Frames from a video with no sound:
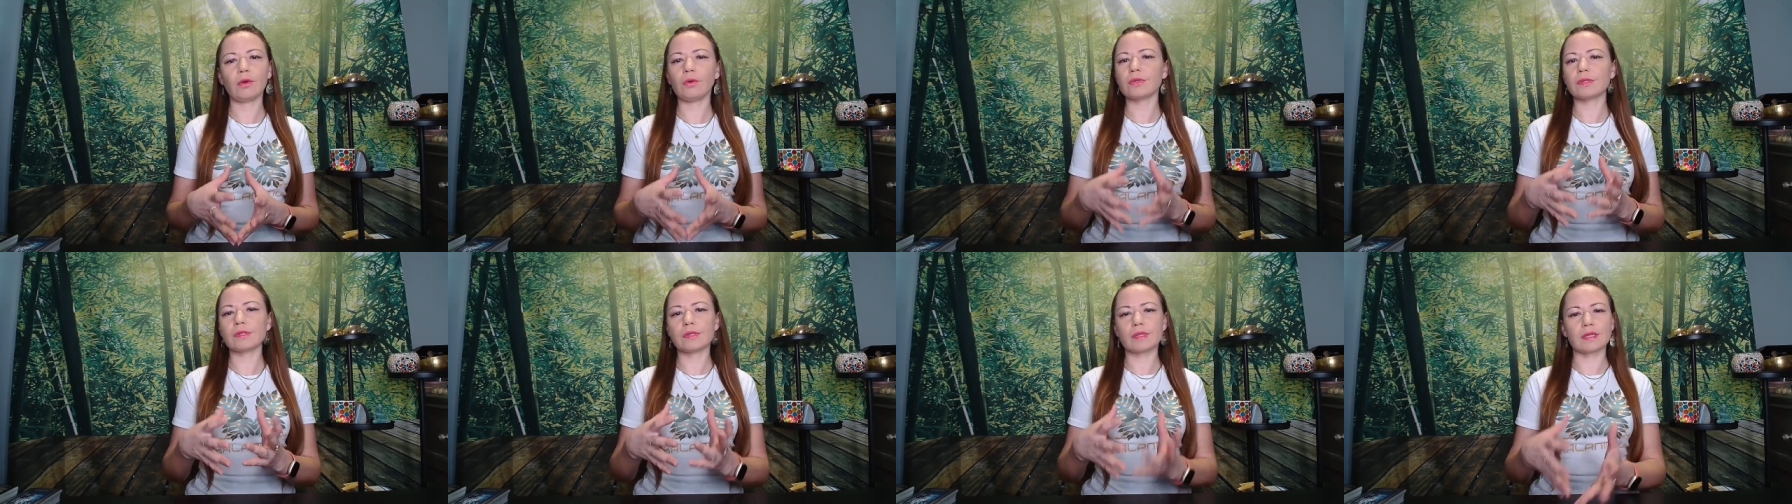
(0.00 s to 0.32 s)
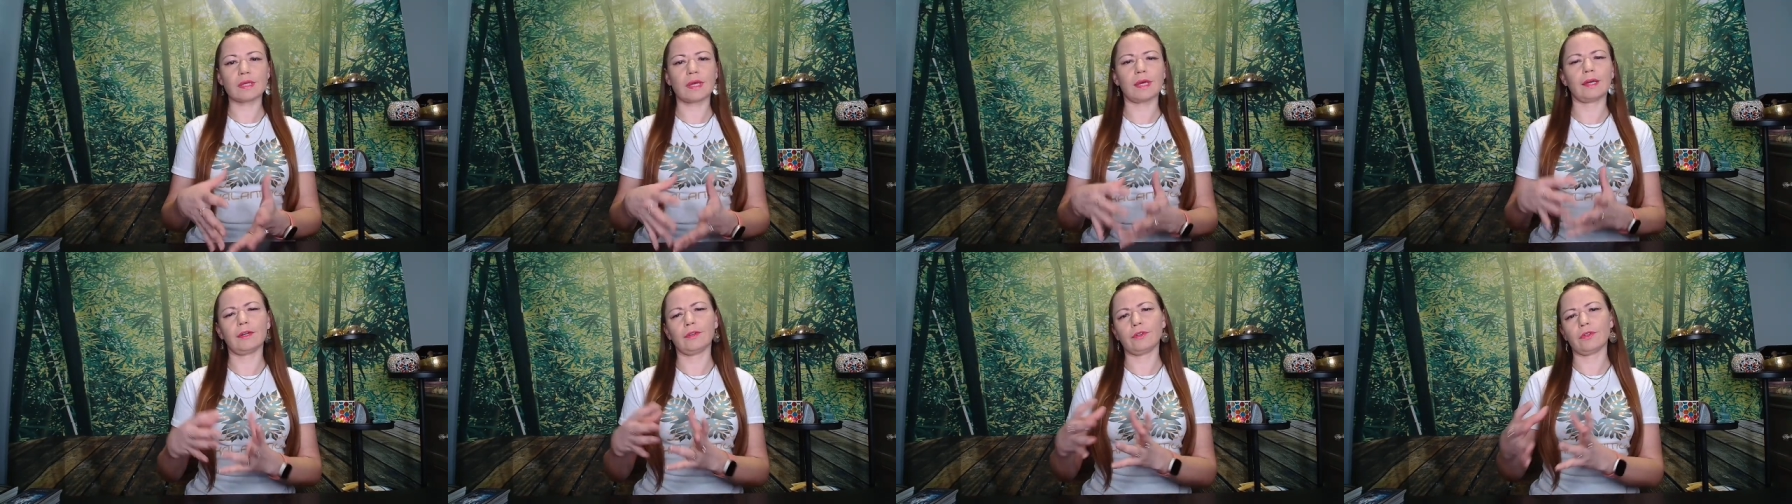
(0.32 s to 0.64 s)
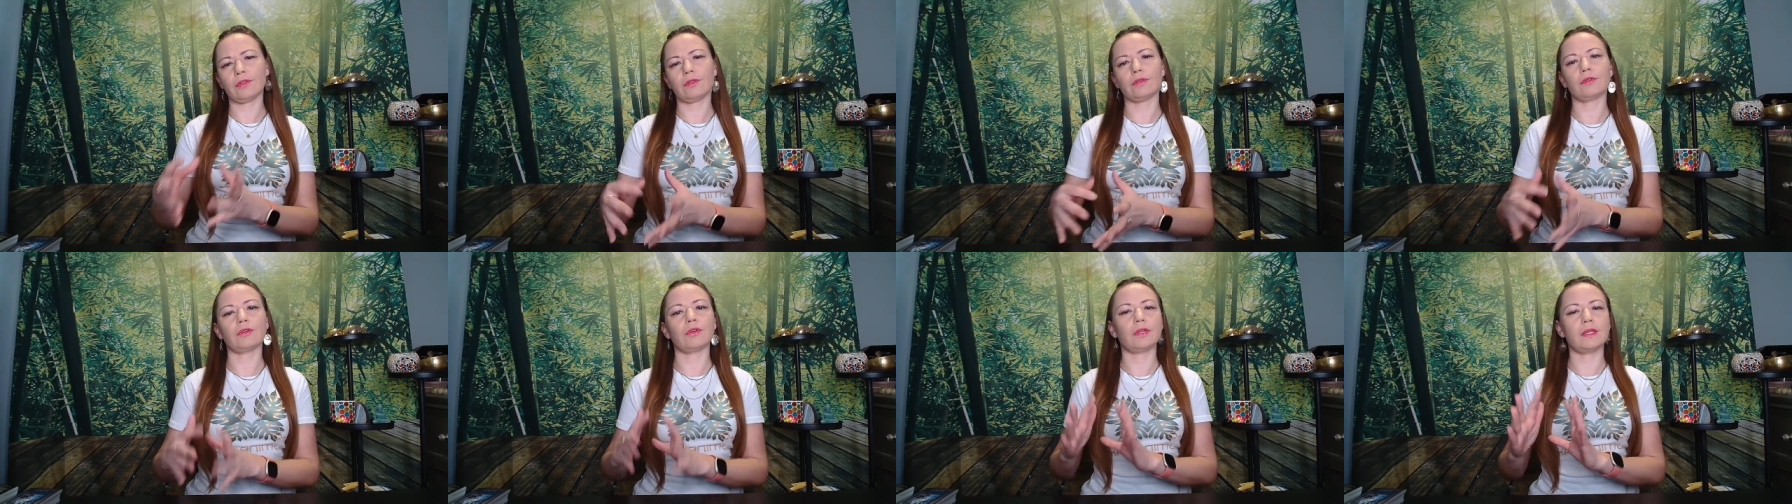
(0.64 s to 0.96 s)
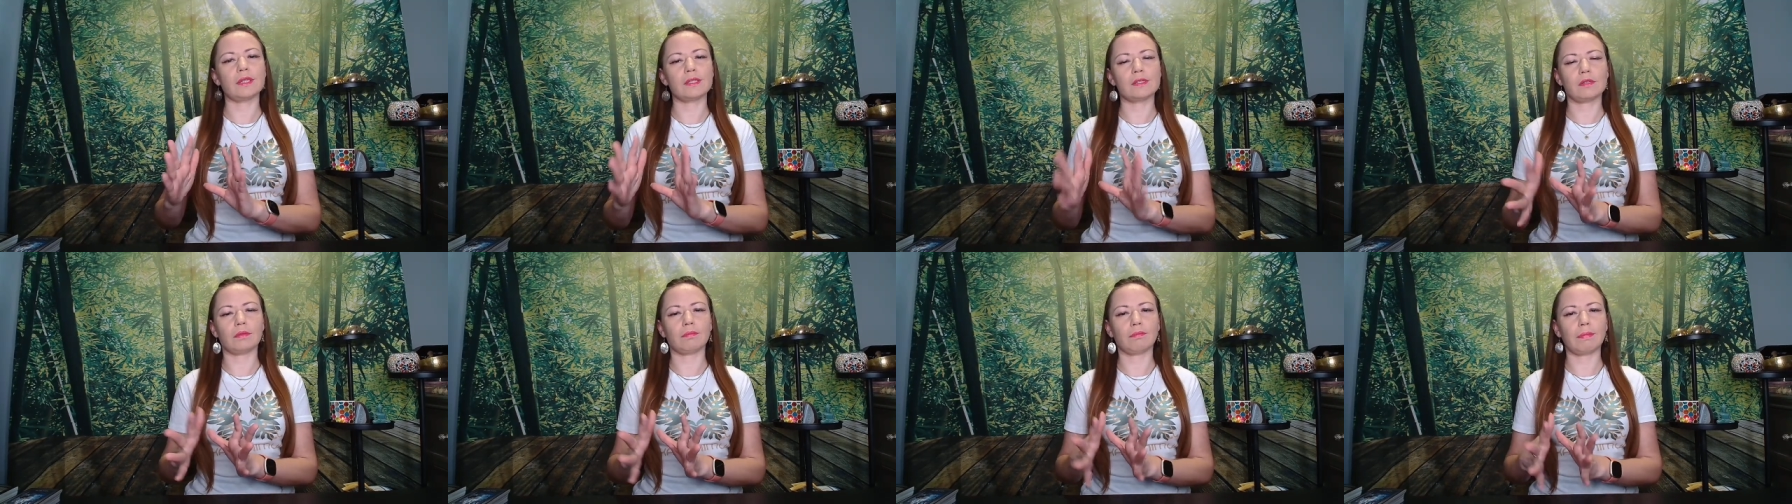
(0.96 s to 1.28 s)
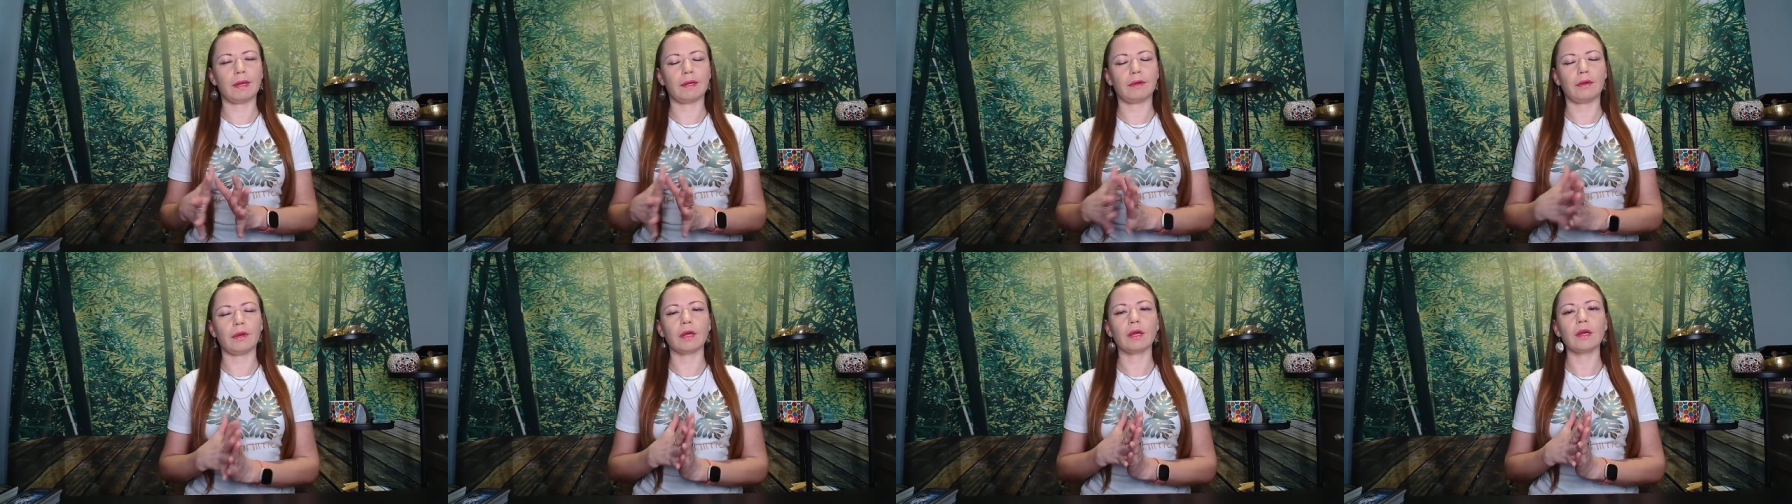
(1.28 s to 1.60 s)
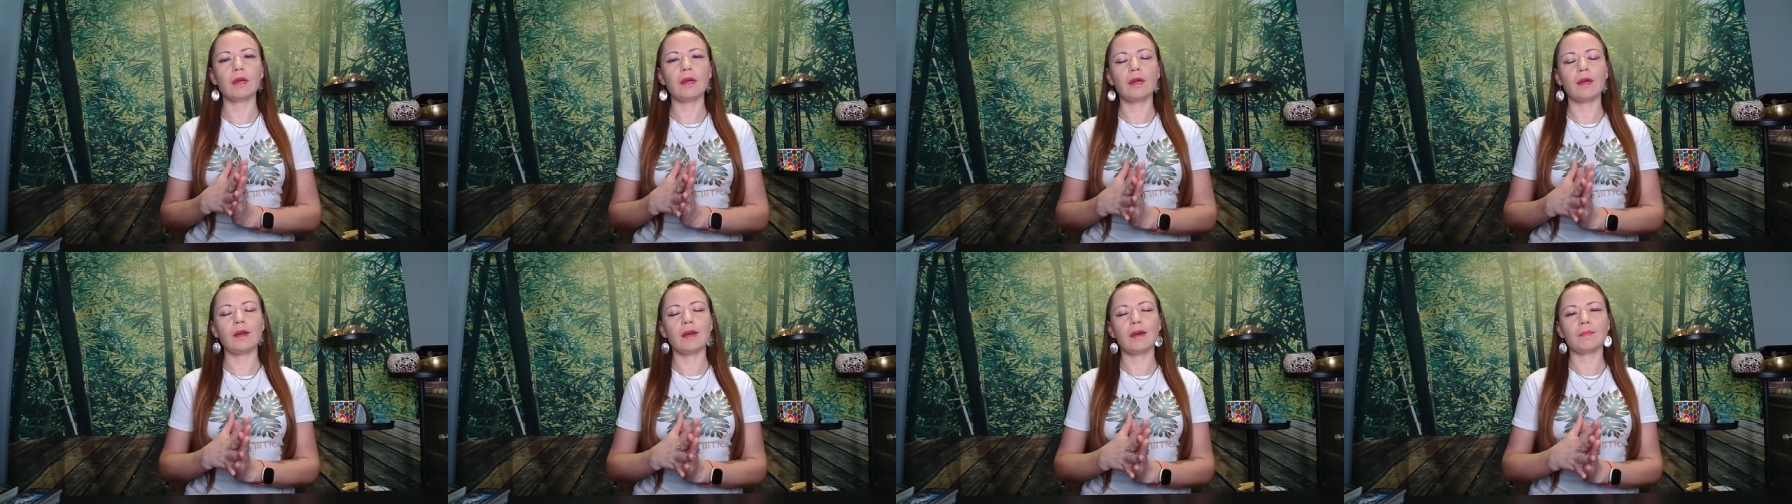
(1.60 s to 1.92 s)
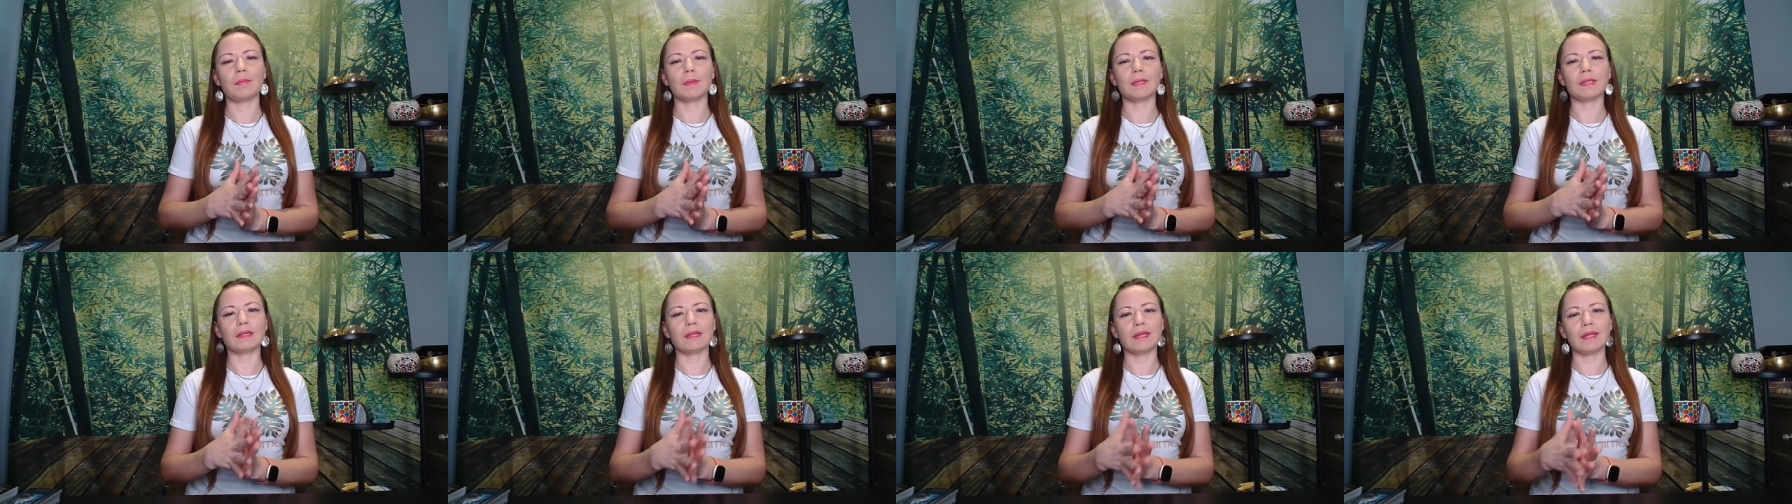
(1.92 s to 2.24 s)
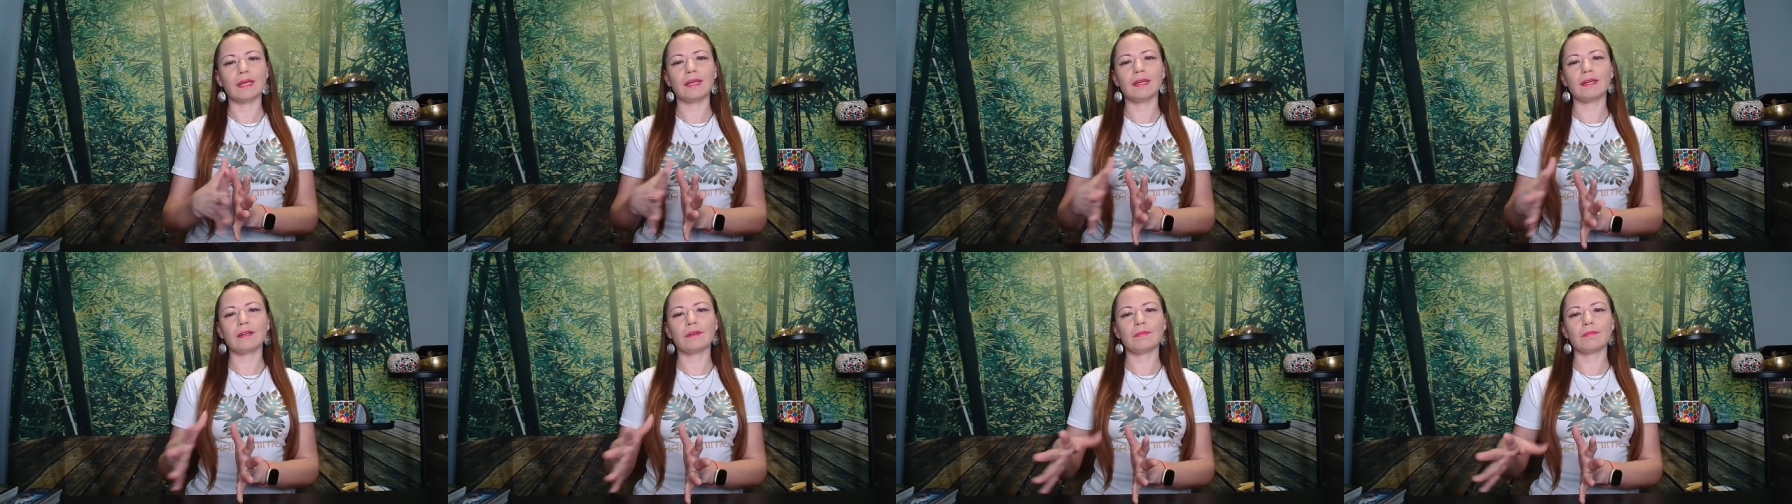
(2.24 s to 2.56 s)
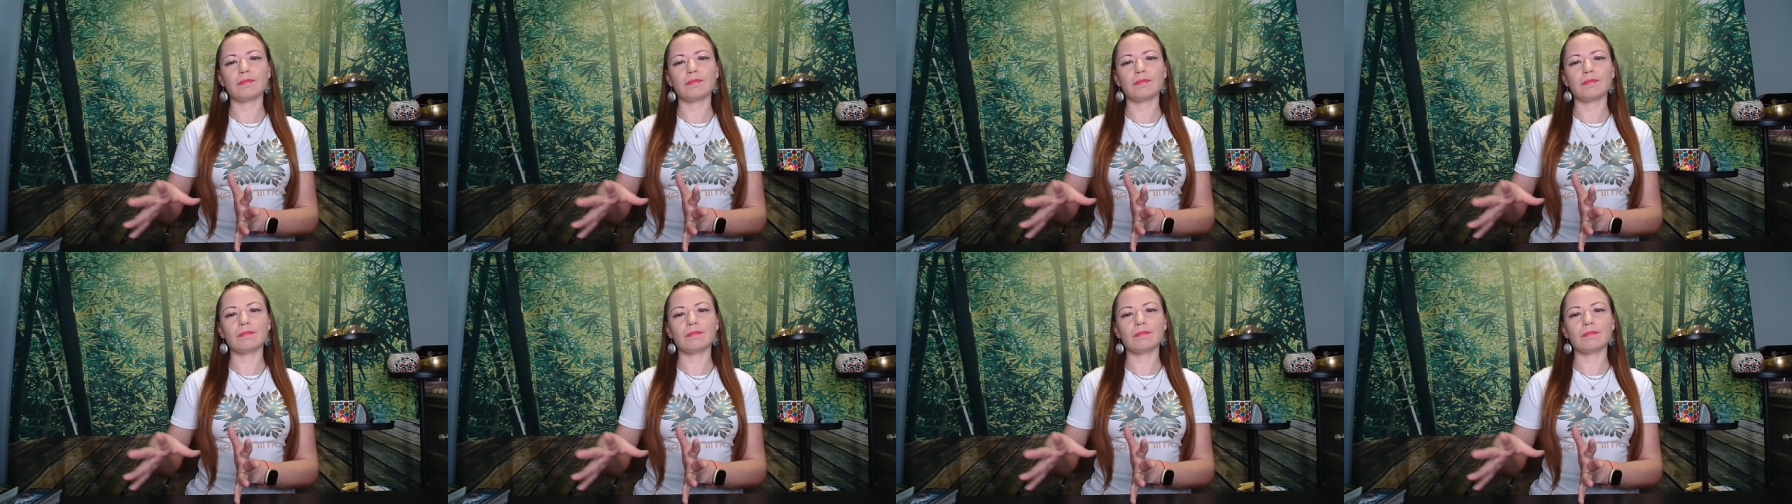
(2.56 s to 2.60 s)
or the second, or the third, doesn't matter. But, like,